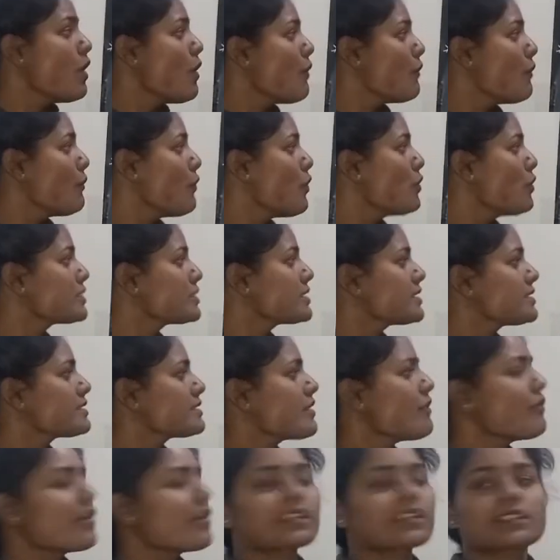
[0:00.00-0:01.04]
Force is
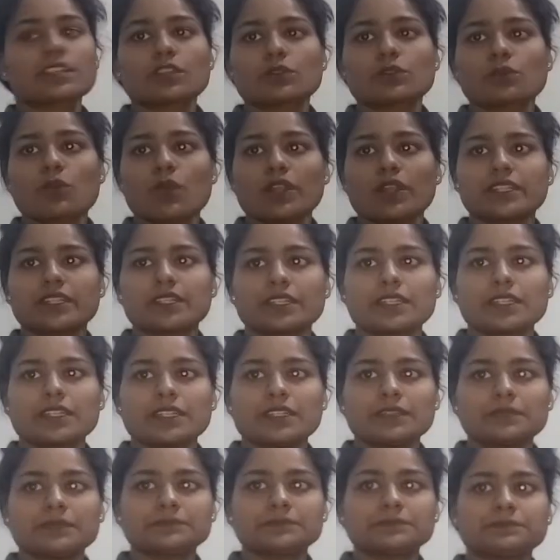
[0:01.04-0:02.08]
a vector quantity.
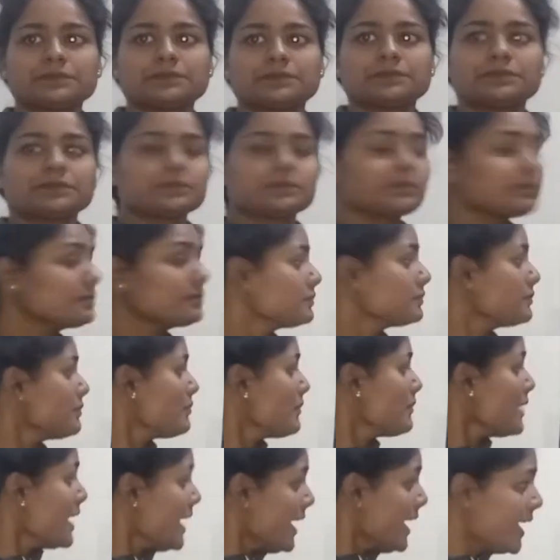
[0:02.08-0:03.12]

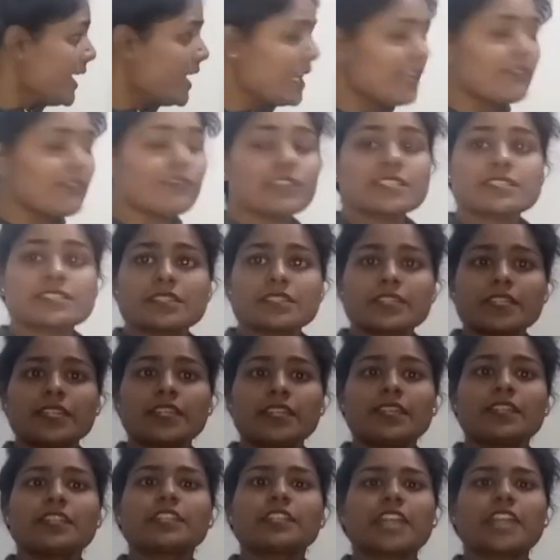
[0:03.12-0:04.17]
Here we study
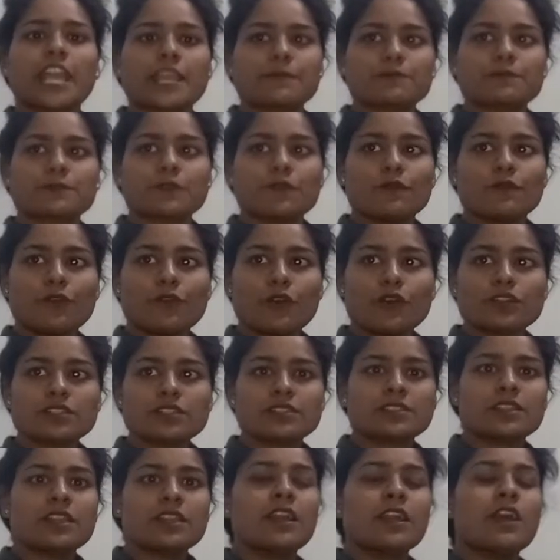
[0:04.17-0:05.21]
types of
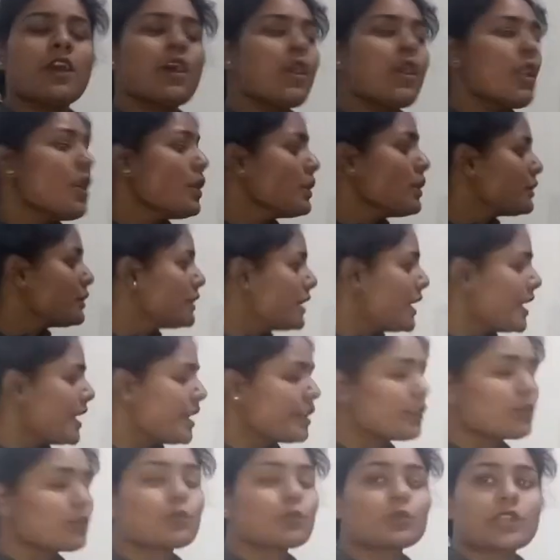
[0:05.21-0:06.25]
force.
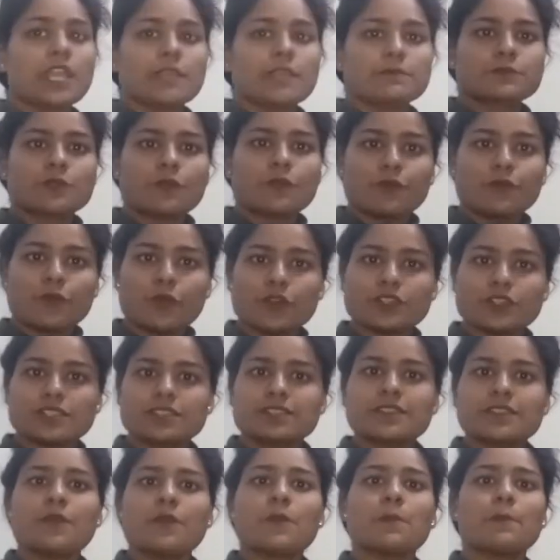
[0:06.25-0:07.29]
Here two types of
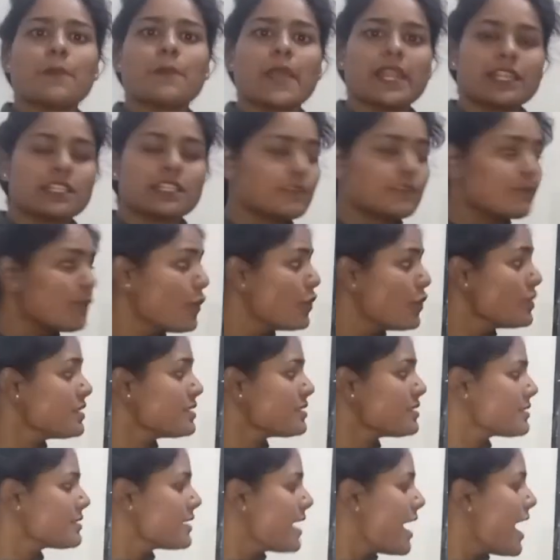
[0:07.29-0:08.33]
force. Balance
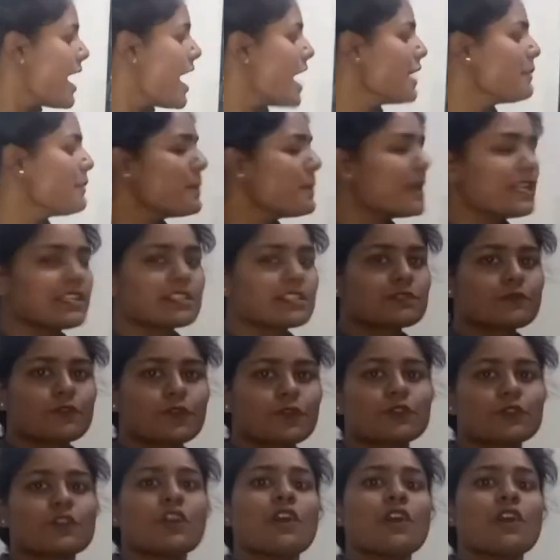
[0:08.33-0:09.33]
force, unbalanced force.